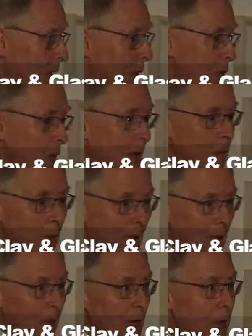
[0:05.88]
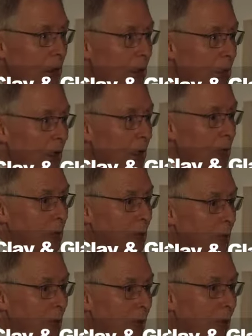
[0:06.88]
Jane Buyers, whom many of you
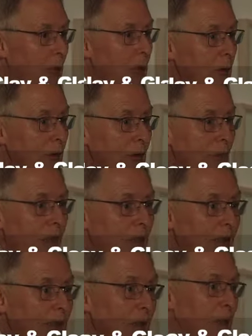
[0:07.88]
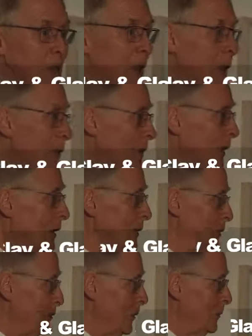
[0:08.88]
will know, who's a, a distinguished
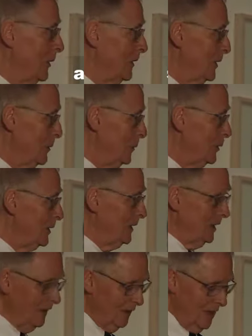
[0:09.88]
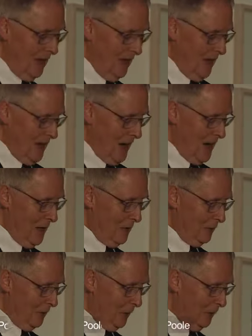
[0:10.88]
artist from our community, uh,
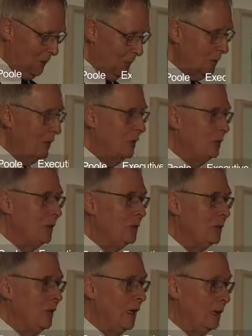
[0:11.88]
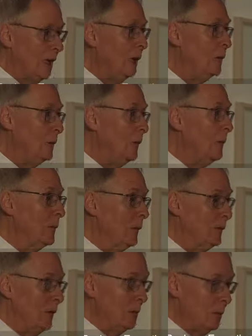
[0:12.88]
to just, and now a member
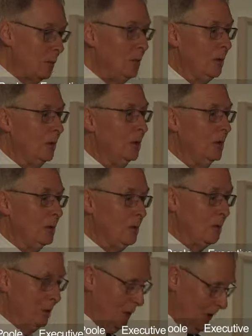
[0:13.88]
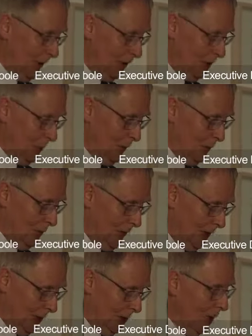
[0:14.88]
of our board, we're delighted about
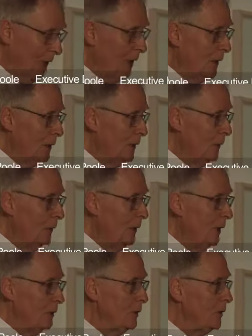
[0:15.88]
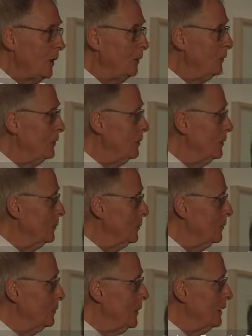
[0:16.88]
that, to uh, just offer some
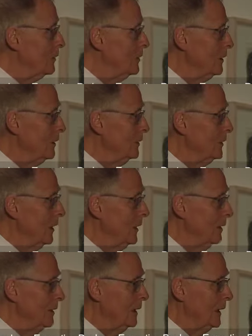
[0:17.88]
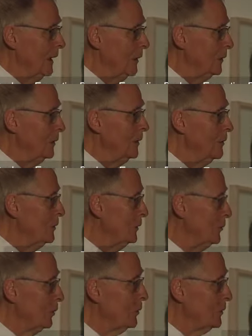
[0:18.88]
reflections on the gallery's
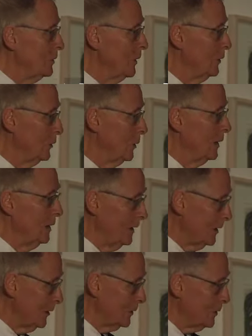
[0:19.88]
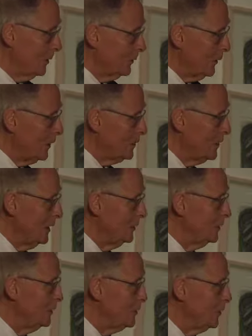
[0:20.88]
first 20 years. So I'll invite Jane
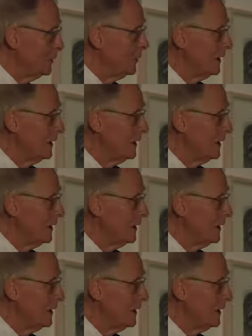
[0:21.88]
to join